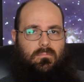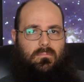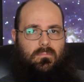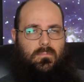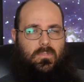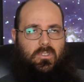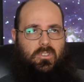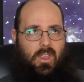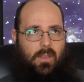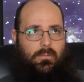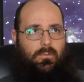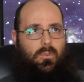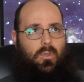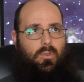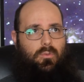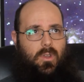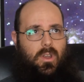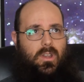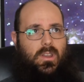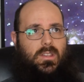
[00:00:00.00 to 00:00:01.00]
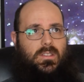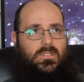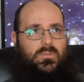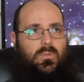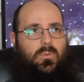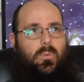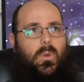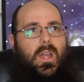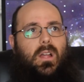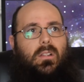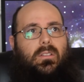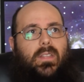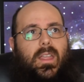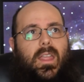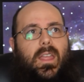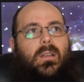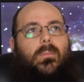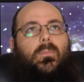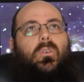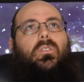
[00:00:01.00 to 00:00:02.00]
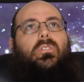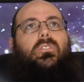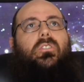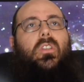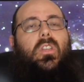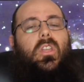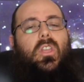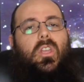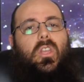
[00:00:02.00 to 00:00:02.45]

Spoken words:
several run-ins with wild animals.